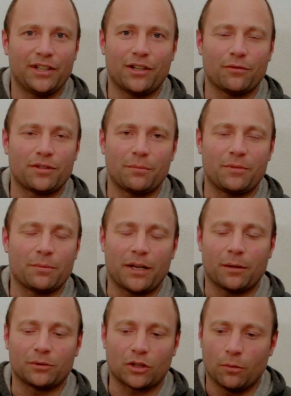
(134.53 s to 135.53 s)
don't seem to be
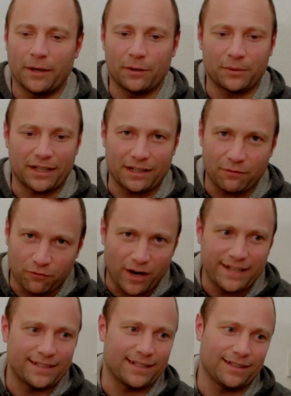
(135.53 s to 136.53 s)
able to come out with any
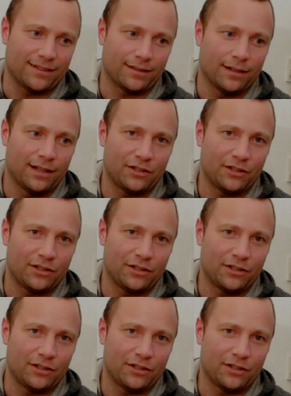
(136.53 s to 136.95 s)
phrases.